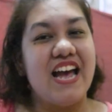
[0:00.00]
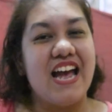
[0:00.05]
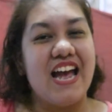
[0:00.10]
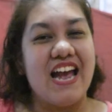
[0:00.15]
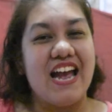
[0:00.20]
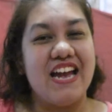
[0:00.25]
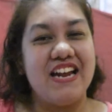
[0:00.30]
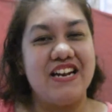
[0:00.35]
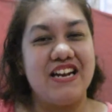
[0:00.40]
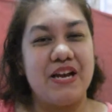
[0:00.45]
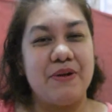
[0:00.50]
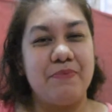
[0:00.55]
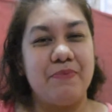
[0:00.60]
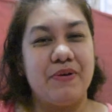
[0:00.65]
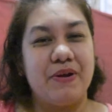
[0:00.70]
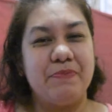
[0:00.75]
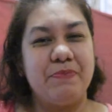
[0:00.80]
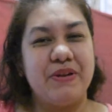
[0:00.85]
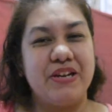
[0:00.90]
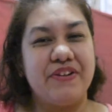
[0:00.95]
and I'm
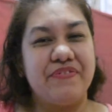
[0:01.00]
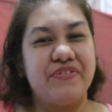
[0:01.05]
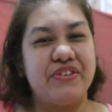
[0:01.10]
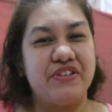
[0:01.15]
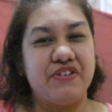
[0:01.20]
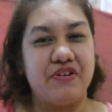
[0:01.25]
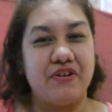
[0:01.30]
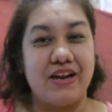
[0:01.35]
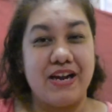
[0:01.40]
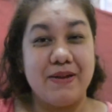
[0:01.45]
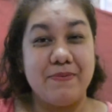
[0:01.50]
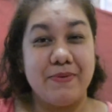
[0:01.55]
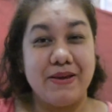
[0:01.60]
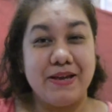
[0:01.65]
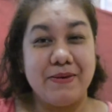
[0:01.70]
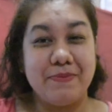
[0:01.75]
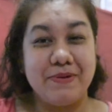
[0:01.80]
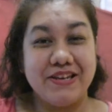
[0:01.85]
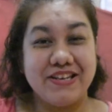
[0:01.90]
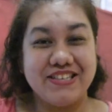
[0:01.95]
a bit of a
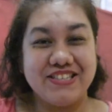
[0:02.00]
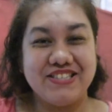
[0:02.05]
crybaby,